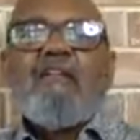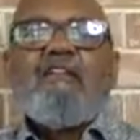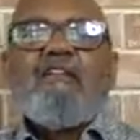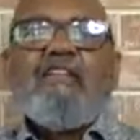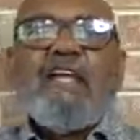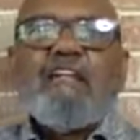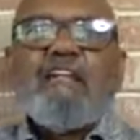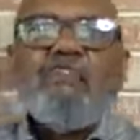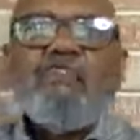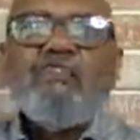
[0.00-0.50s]

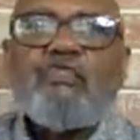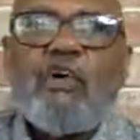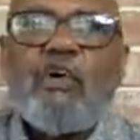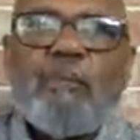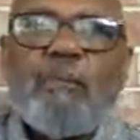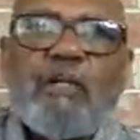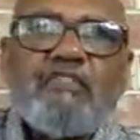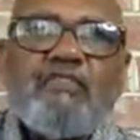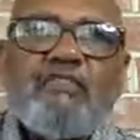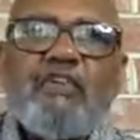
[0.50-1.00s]
Thank you so
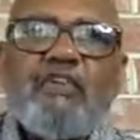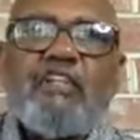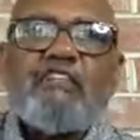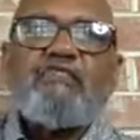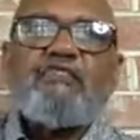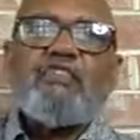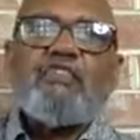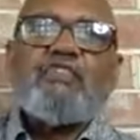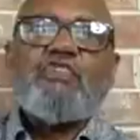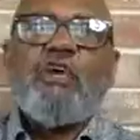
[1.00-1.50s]
much, friends,
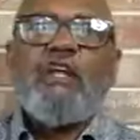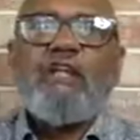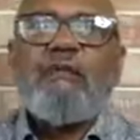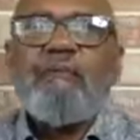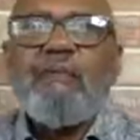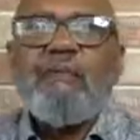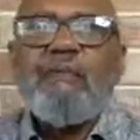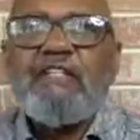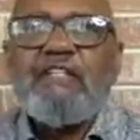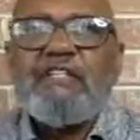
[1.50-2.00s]
for joining
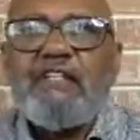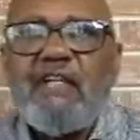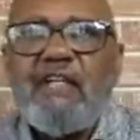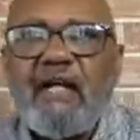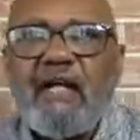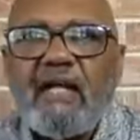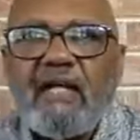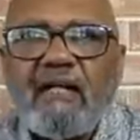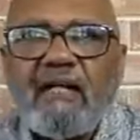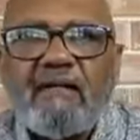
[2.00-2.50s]
me
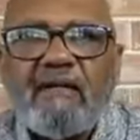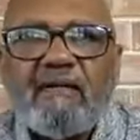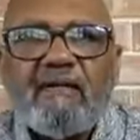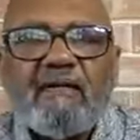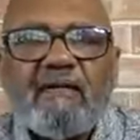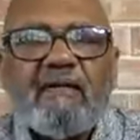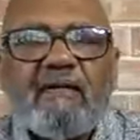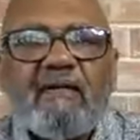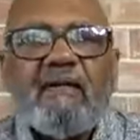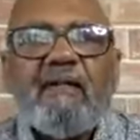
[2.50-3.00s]
today.
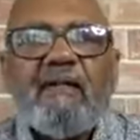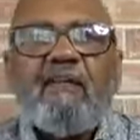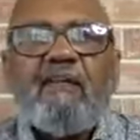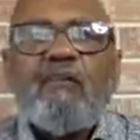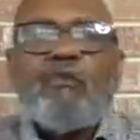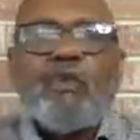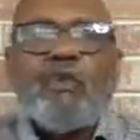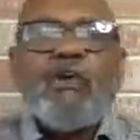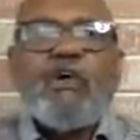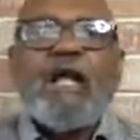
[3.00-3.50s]

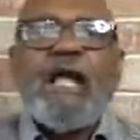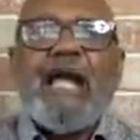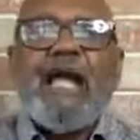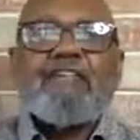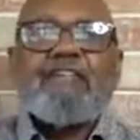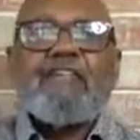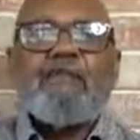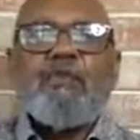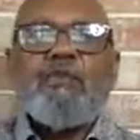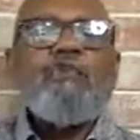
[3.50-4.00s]
We're going to
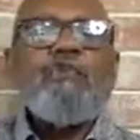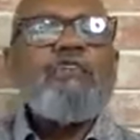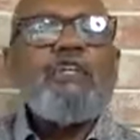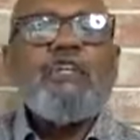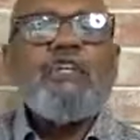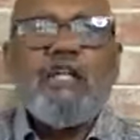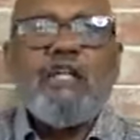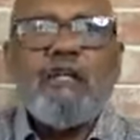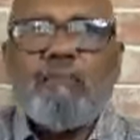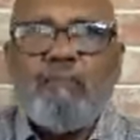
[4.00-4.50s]
have
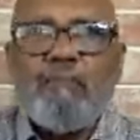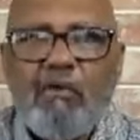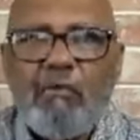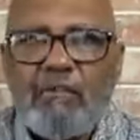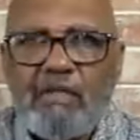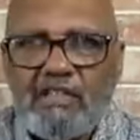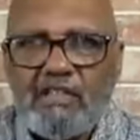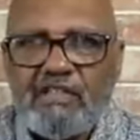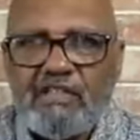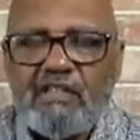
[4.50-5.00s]
communion in a
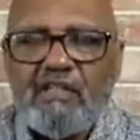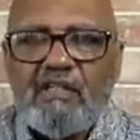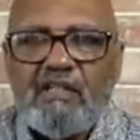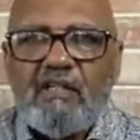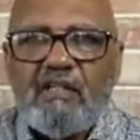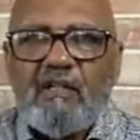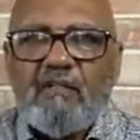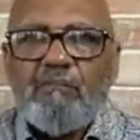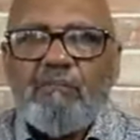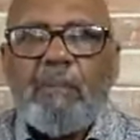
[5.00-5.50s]
moment,
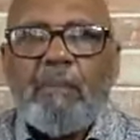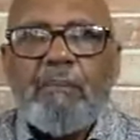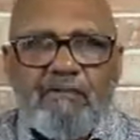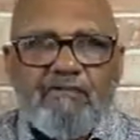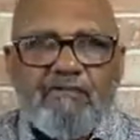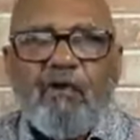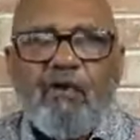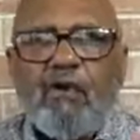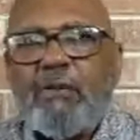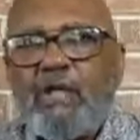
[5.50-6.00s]
but
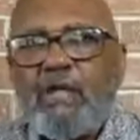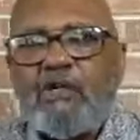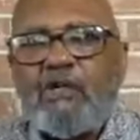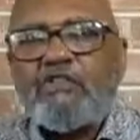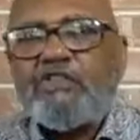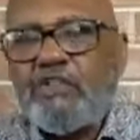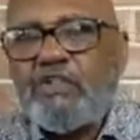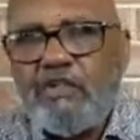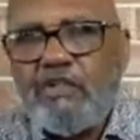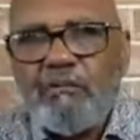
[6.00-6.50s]
before we go
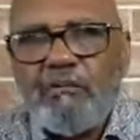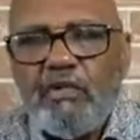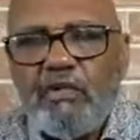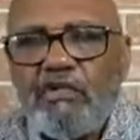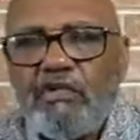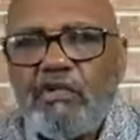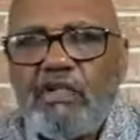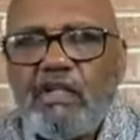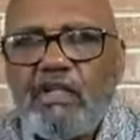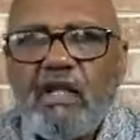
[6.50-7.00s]
to
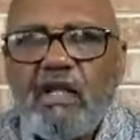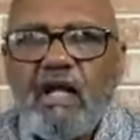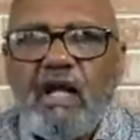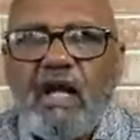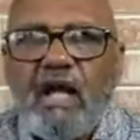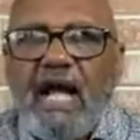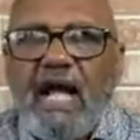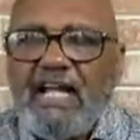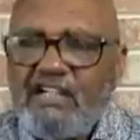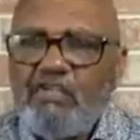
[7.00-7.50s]
communion,
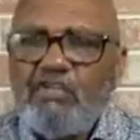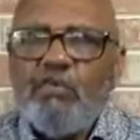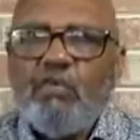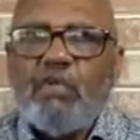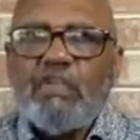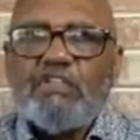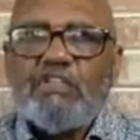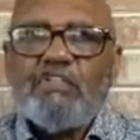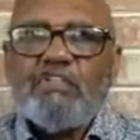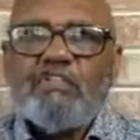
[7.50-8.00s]
I
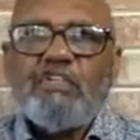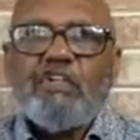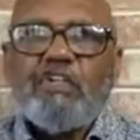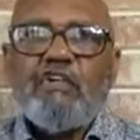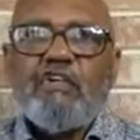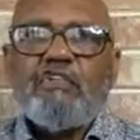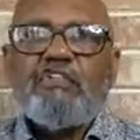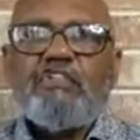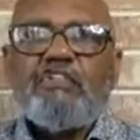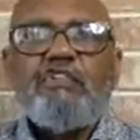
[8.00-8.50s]
do
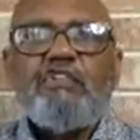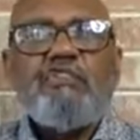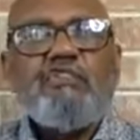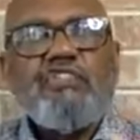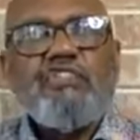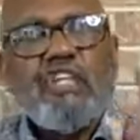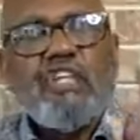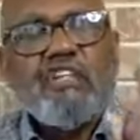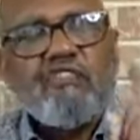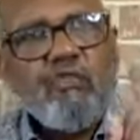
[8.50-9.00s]
encourage you
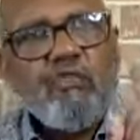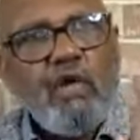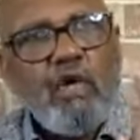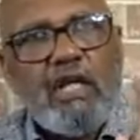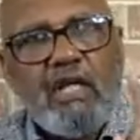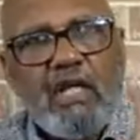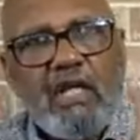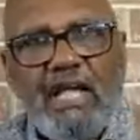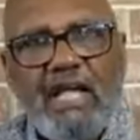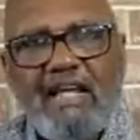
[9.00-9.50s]
just one
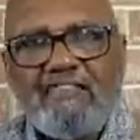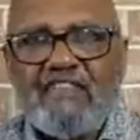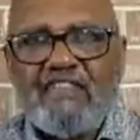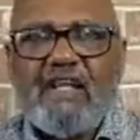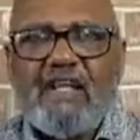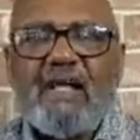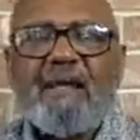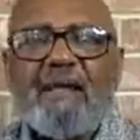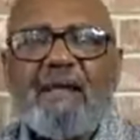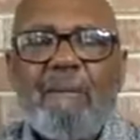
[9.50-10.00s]
last
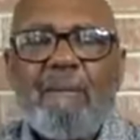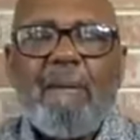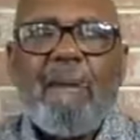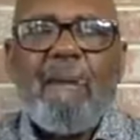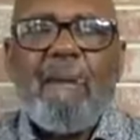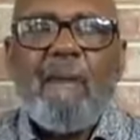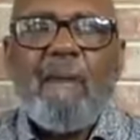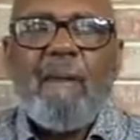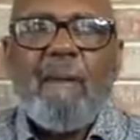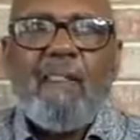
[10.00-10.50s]
time.
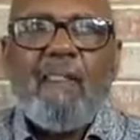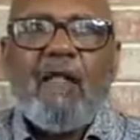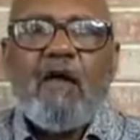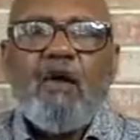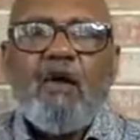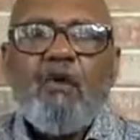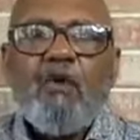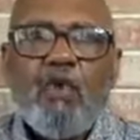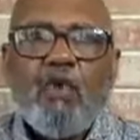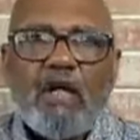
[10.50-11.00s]

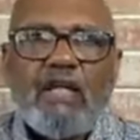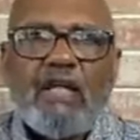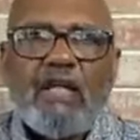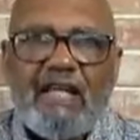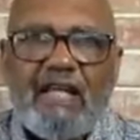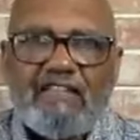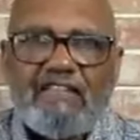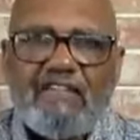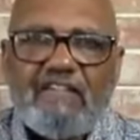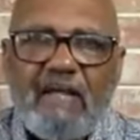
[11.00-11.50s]
One
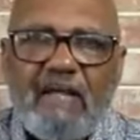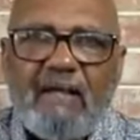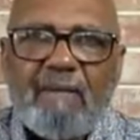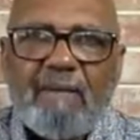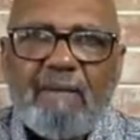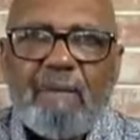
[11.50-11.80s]
last time.